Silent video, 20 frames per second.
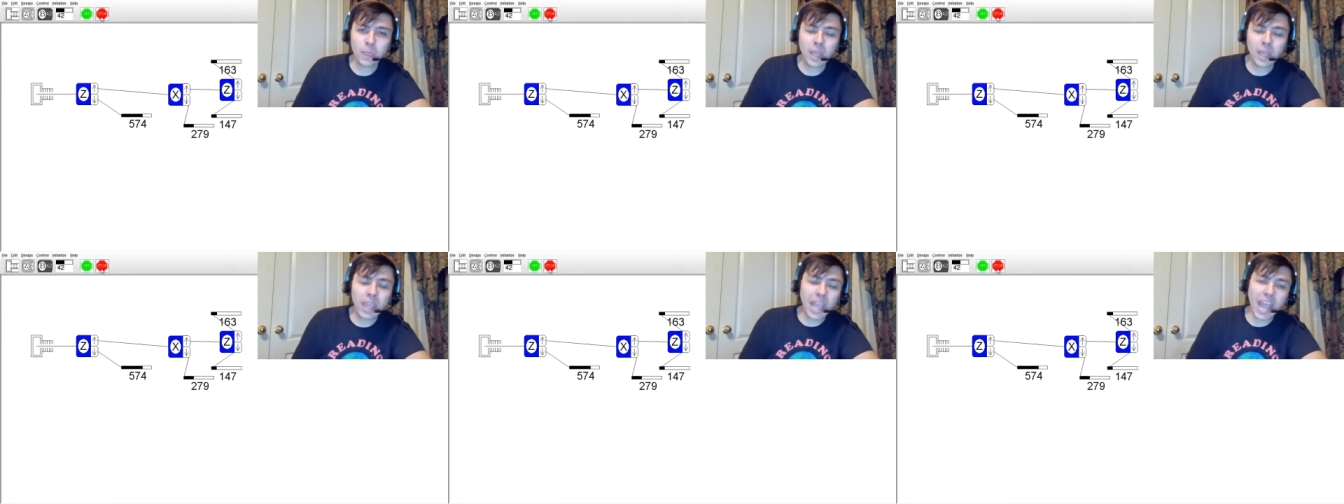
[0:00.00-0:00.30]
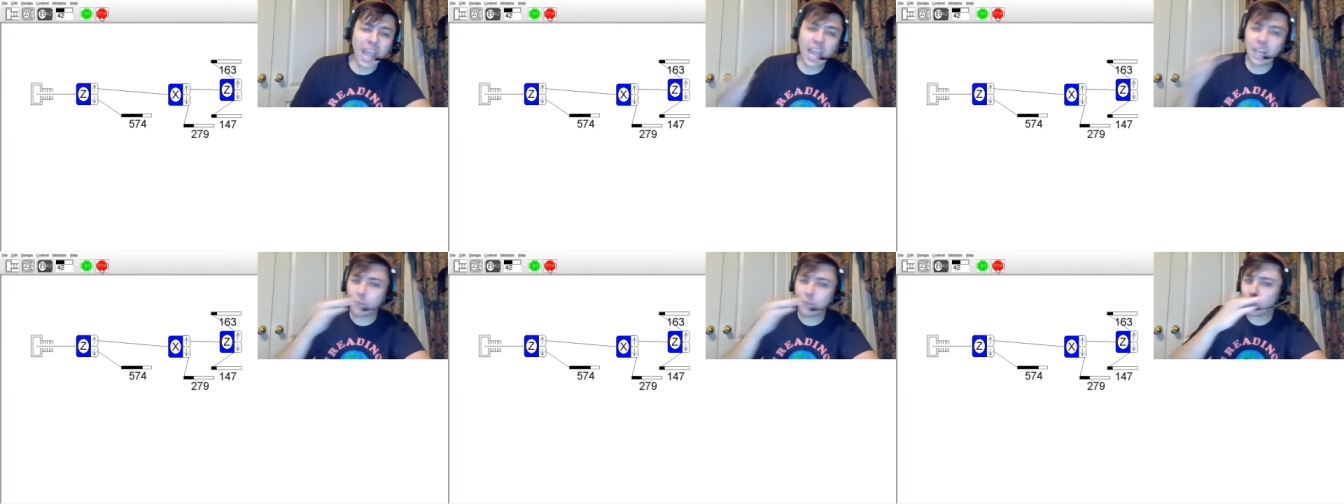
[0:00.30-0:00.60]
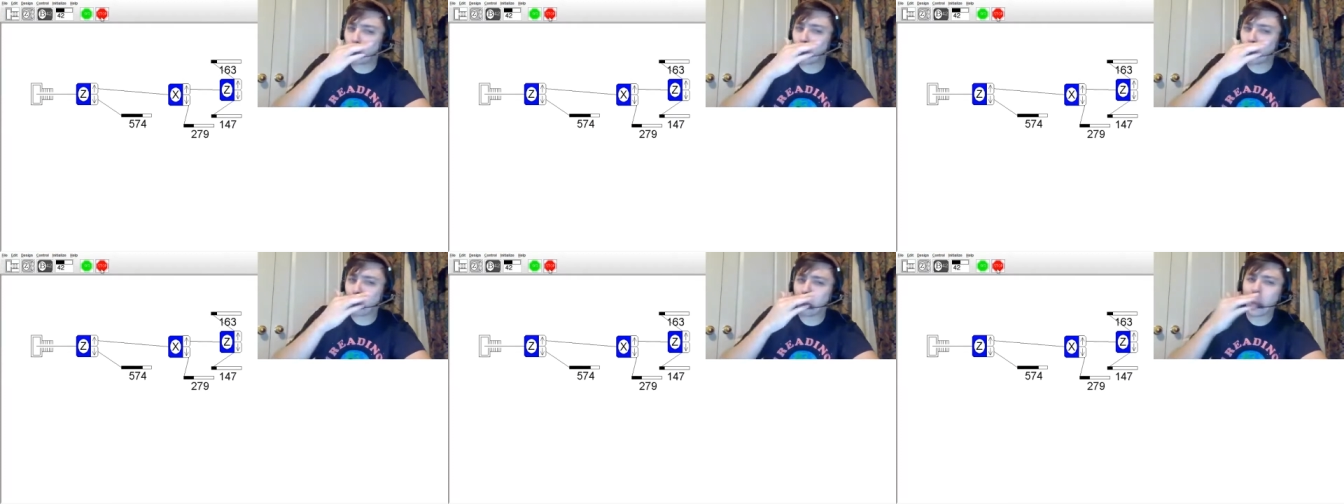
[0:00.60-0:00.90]
And if you
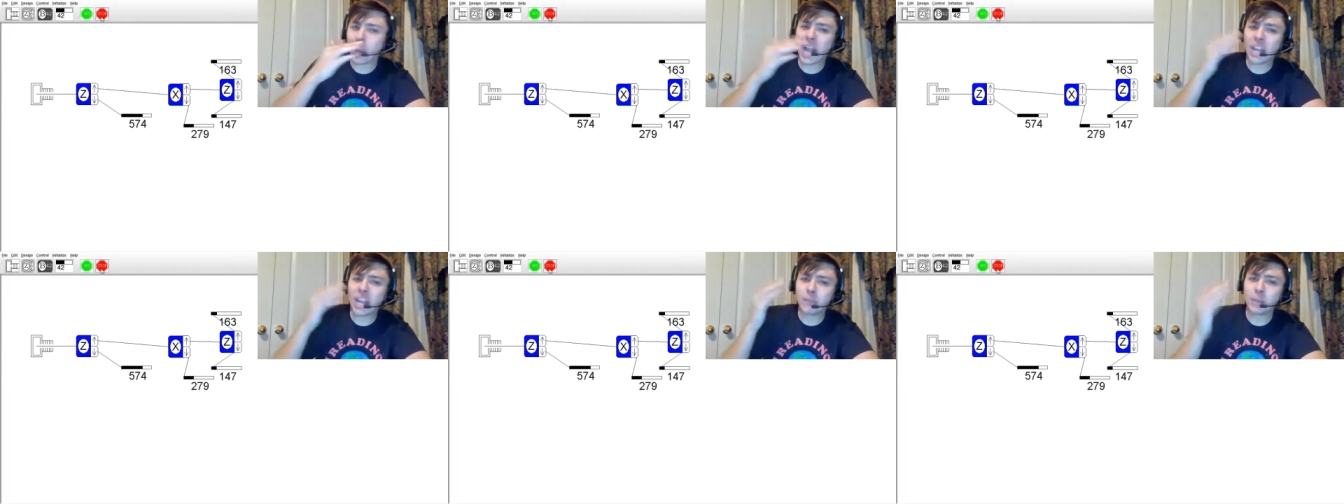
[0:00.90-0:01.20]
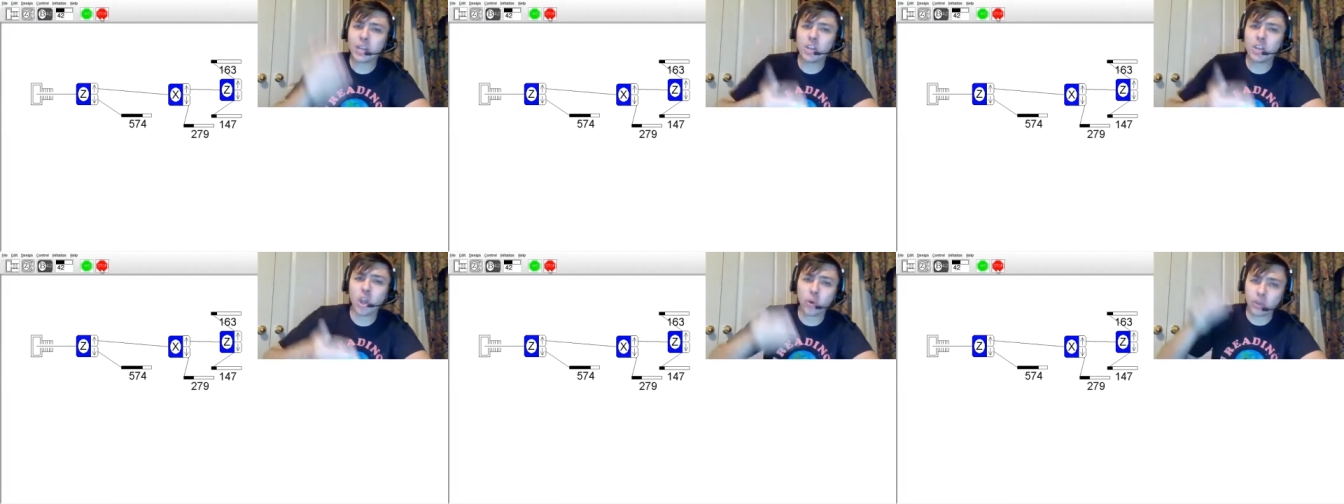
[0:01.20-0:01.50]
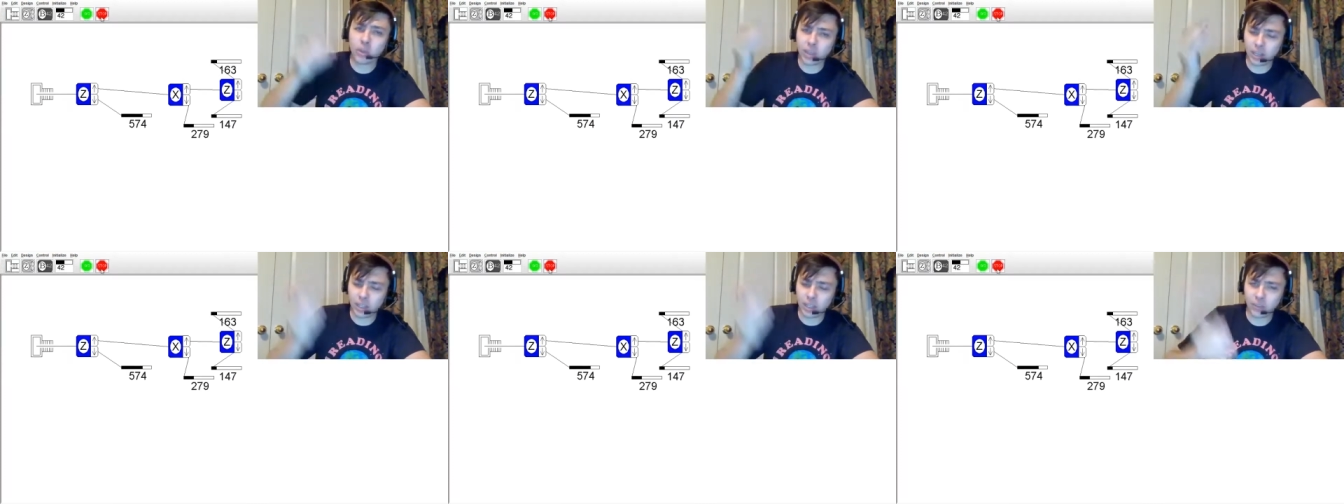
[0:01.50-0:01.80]
might have been
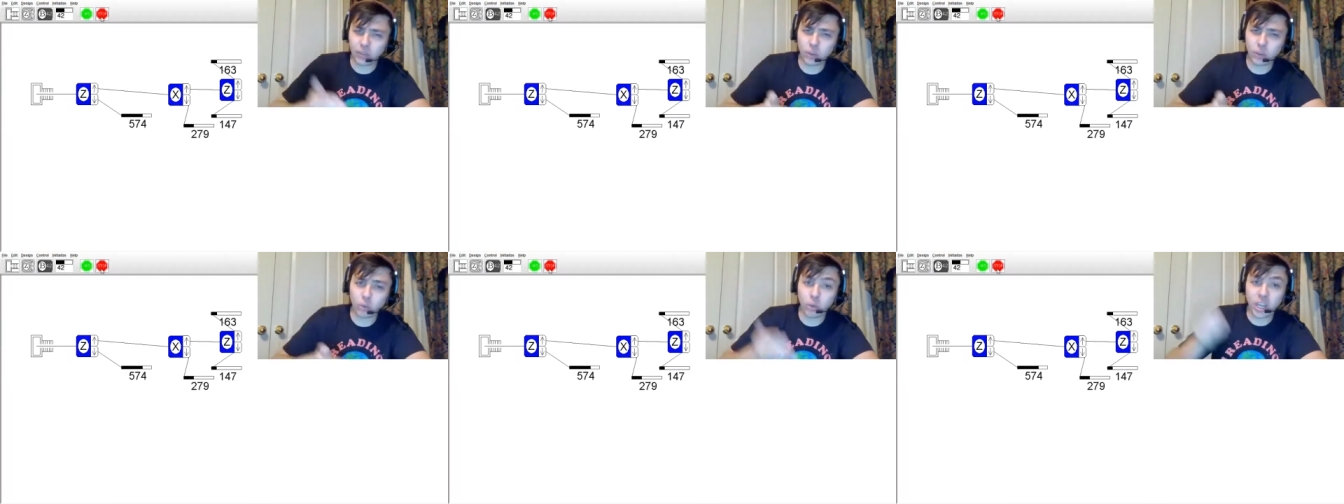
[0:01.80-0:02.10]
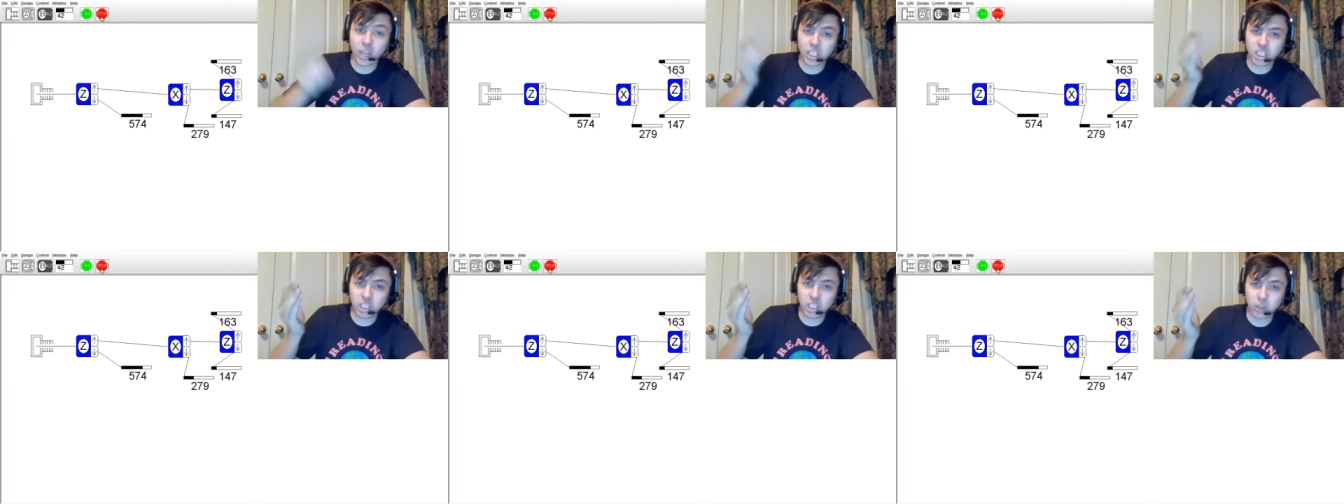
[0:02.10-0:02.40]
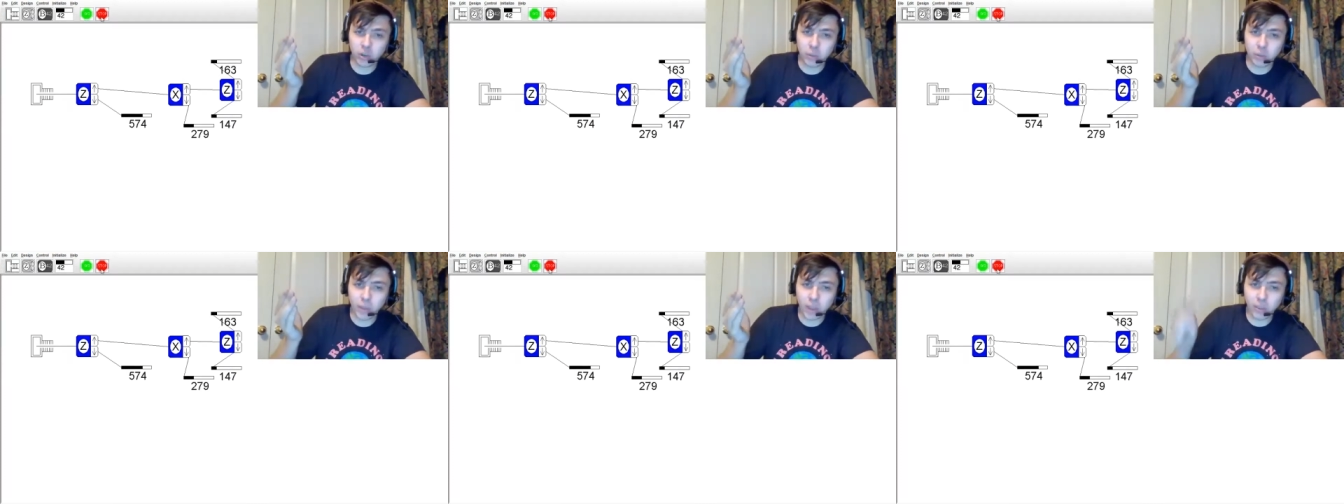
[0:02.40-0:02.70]
noticing the ratios,
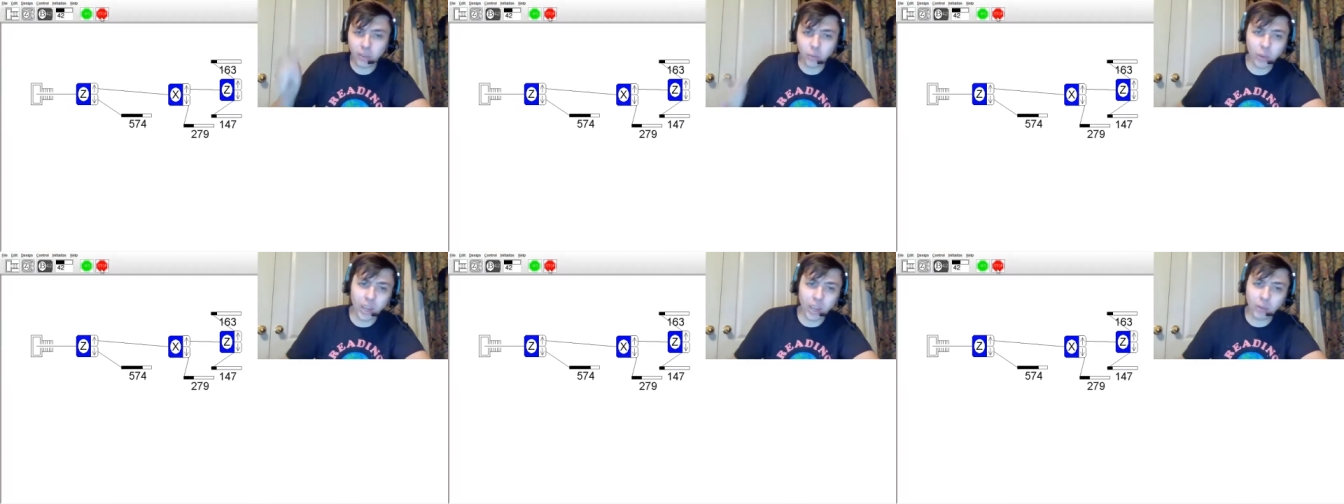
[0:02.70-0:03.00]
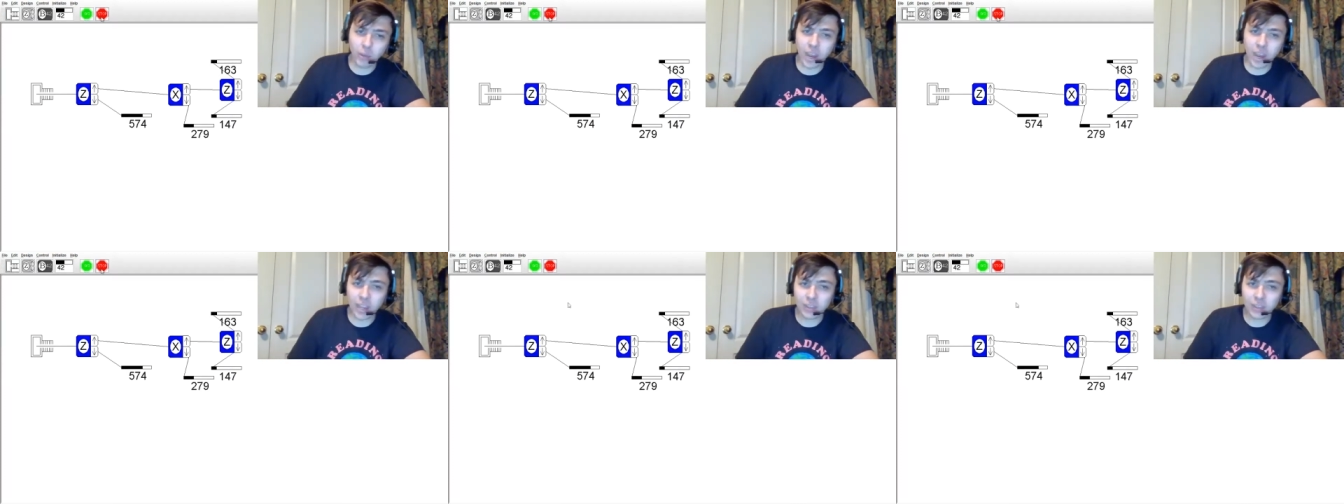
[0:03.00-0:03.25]
by the way, right,